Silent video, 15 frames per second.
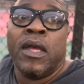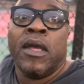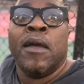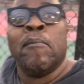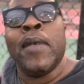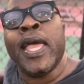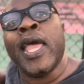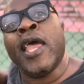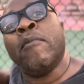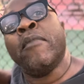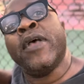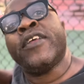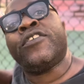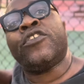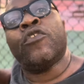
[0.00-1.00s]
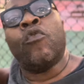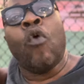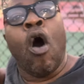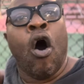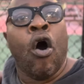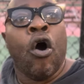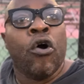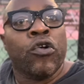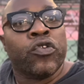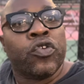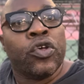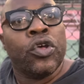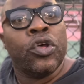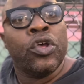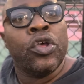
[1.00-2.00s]
Me and Mr. Walls
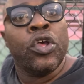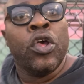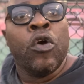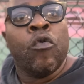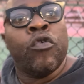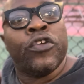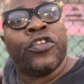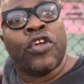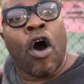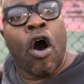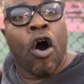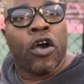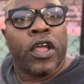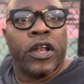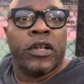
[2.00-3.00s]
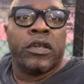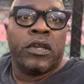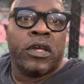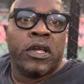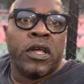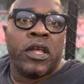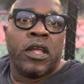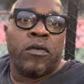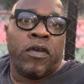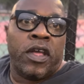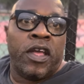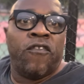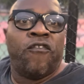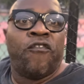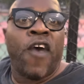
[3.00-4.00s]
was talking,
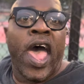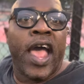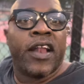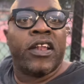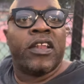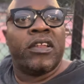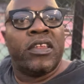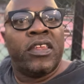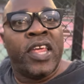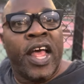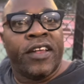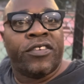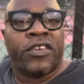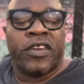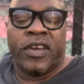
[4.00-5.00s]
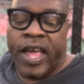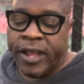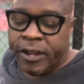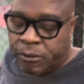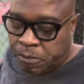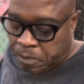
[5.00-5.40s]
in fact, yesterday.